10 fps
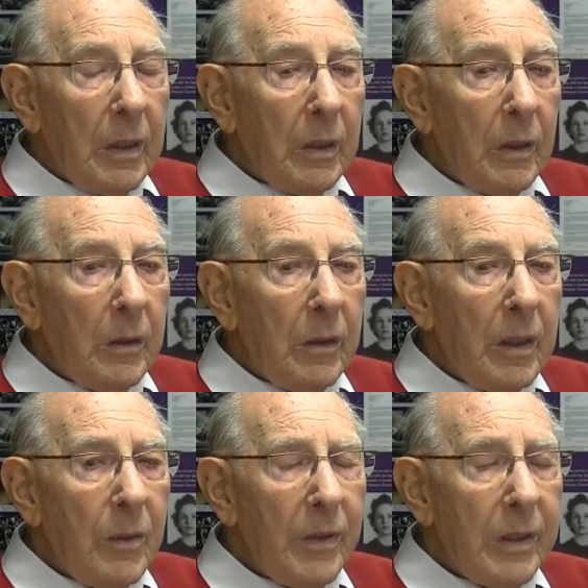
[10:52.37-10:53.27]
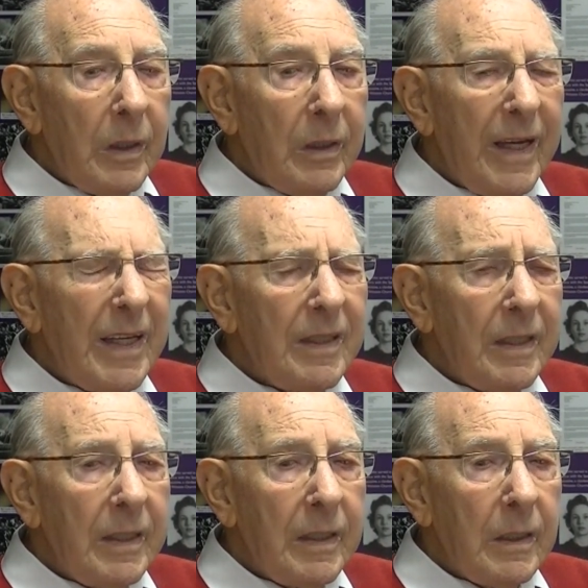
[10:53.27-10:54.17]
Uh, and we
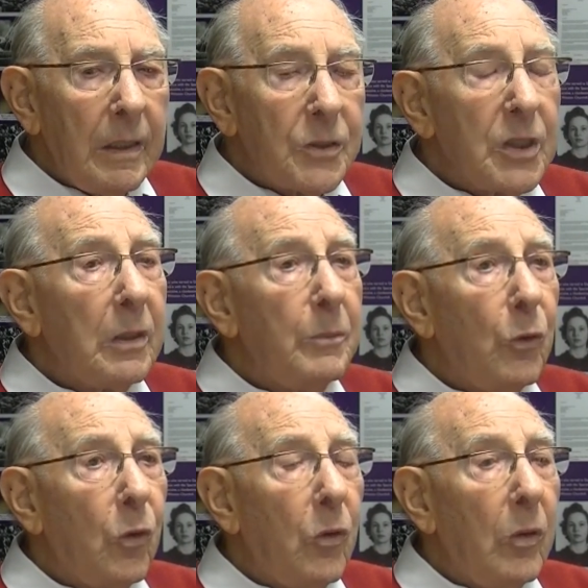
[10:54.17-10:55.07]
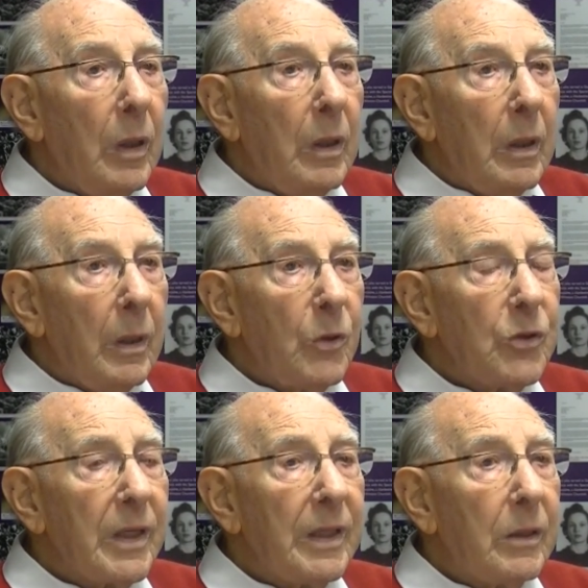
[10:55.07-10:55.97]
landed in Singapore and were
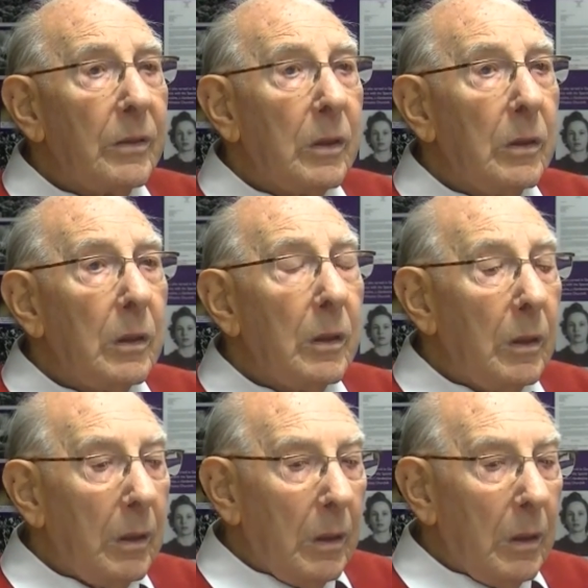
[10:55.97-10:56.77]
taken uh,